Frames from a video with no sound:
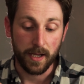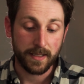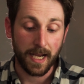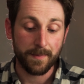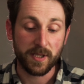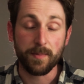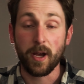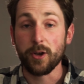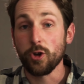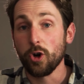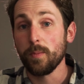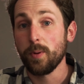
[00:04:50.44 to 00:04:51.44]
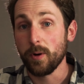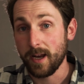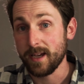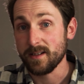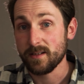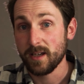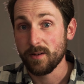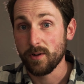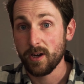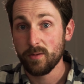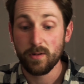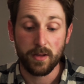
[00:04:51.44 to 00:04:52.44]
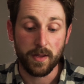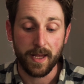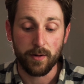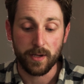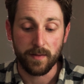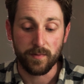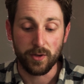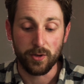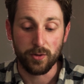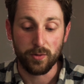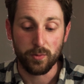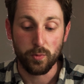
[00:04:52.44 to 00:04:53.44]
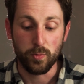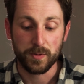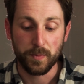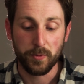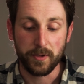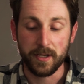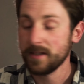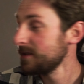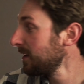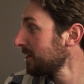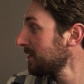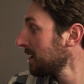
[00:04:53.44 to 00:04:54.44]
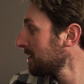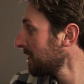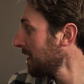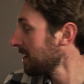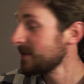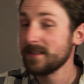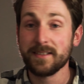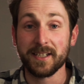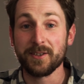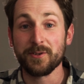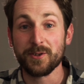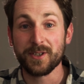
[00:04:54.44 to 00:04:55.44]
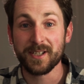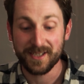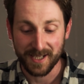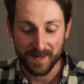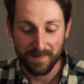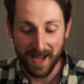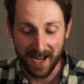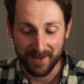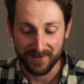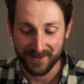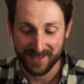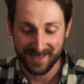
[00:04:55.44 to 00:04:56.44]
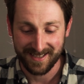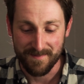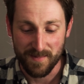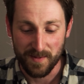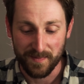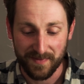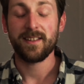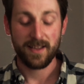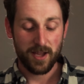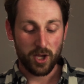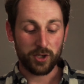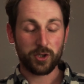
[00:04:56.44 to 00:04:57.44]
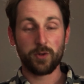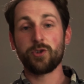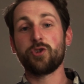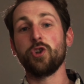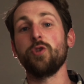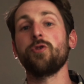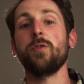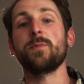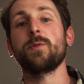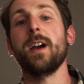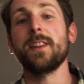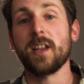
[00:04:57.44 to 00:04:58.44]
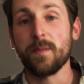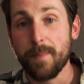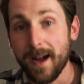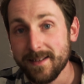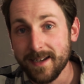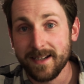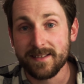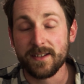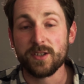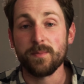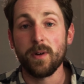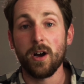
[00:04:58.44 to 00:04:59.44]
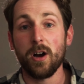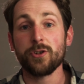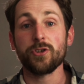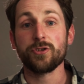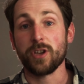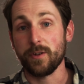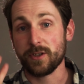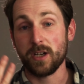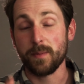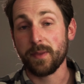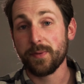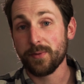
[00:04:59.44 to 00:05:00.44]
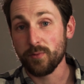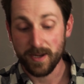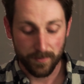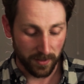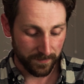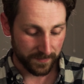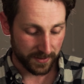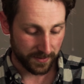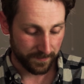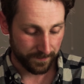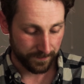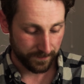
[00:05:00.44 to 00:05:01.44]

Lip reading: times it by 0.80, and then that'll give you, ooh, spooky, £666 a month. As soon as June comes around, they're going to be backdating it to March, so it's going to be 3 months.